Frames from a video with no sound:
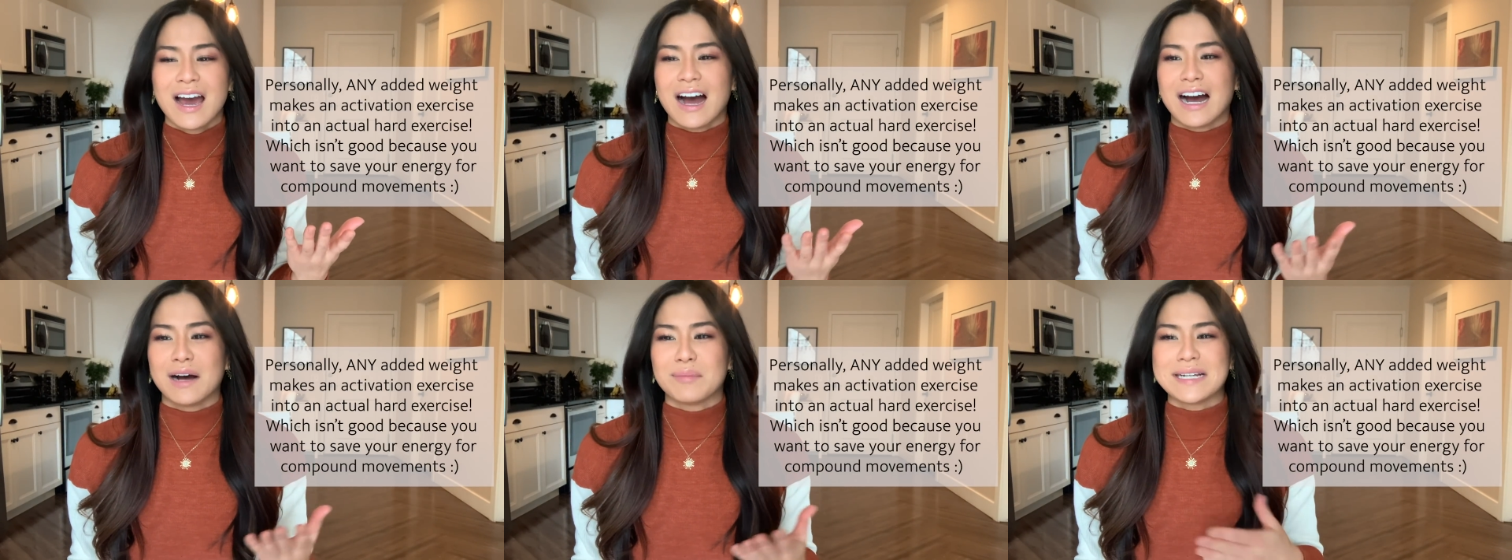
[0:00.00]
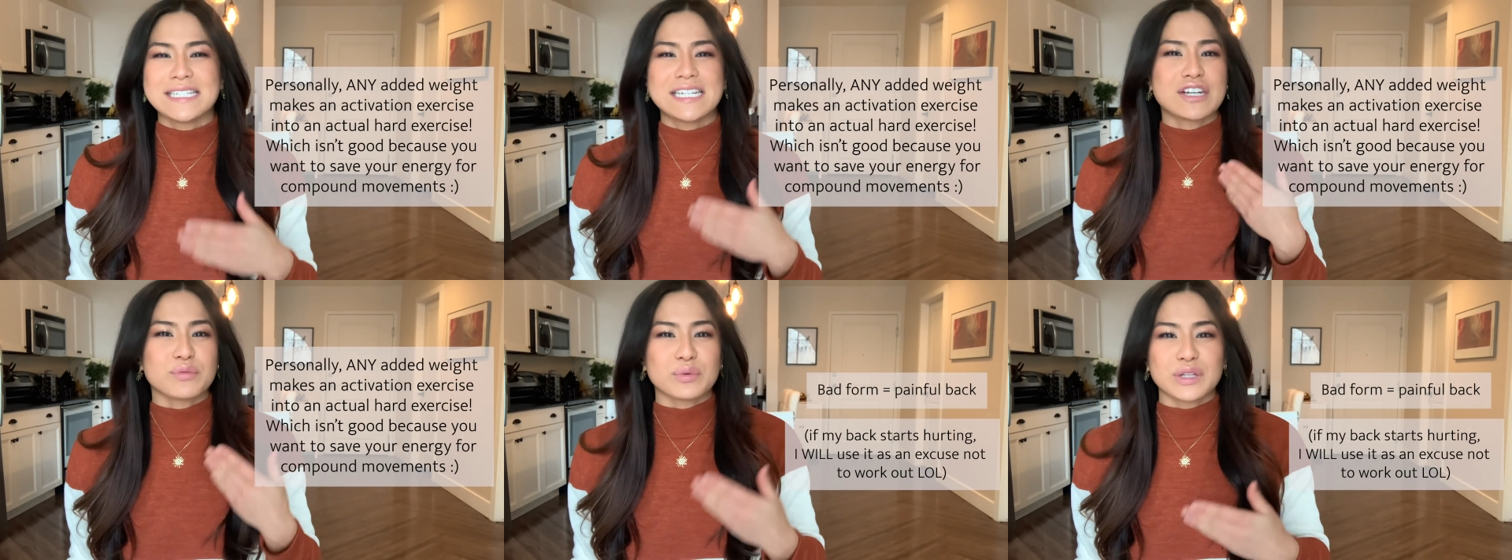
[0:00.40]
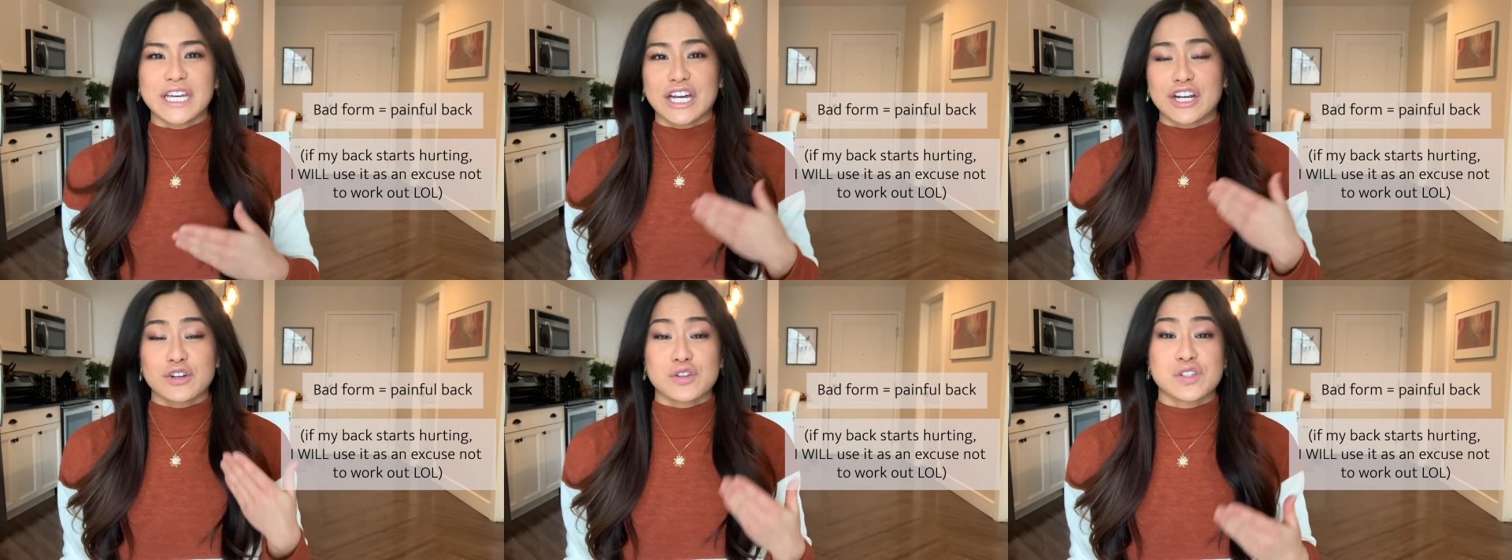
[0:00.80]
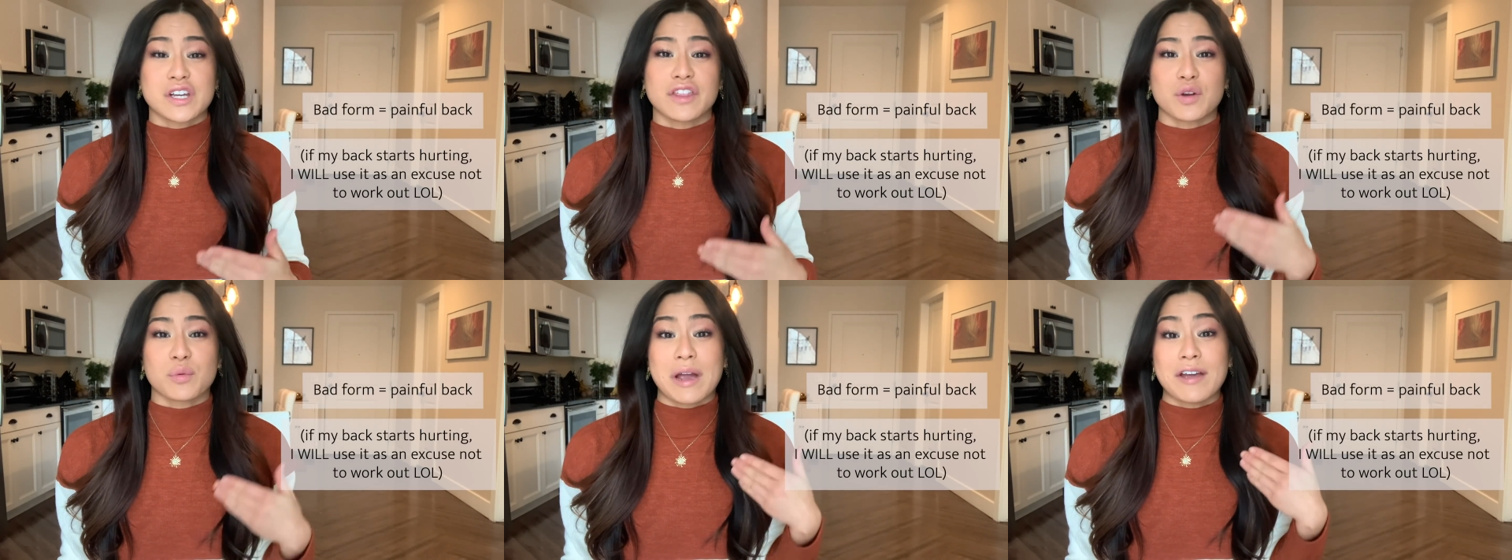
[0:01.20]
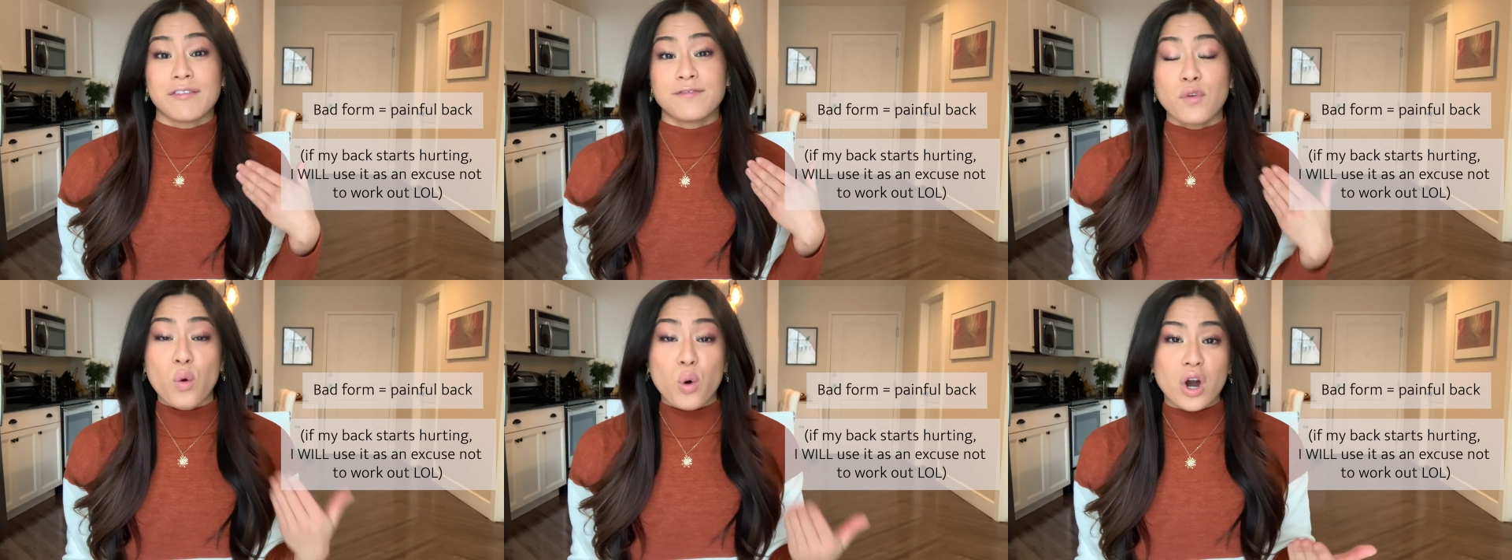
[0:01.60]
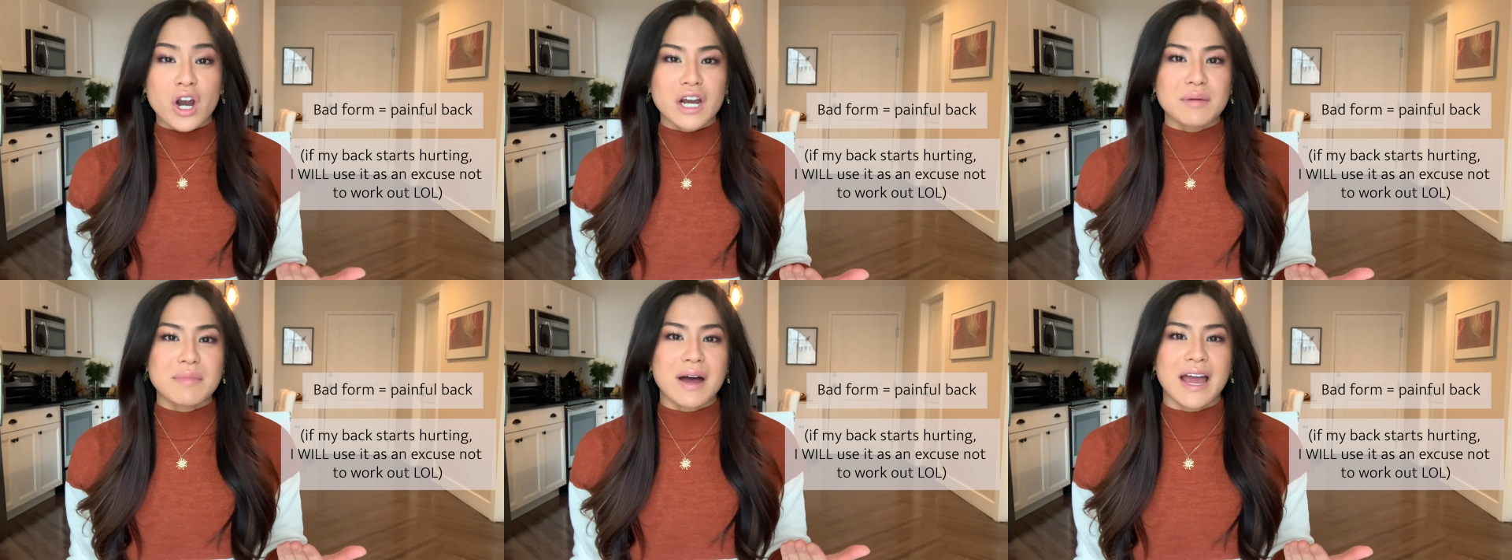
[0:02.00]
I didn't really understand the right form,